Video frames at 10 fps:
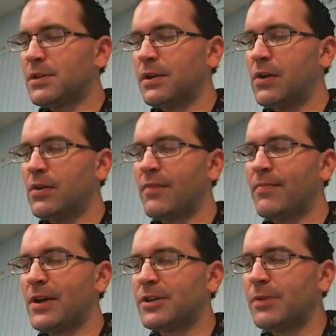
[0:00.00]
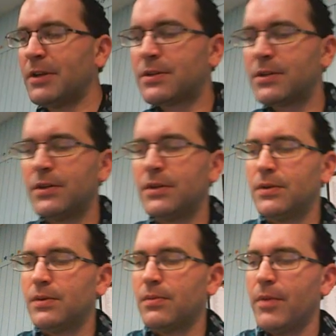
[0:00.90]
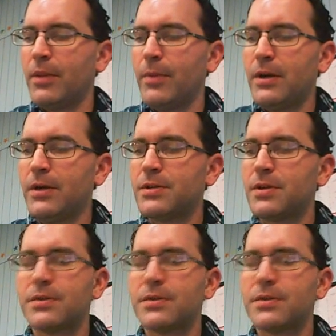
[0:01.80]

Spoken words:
the unit of measurement to millimeters,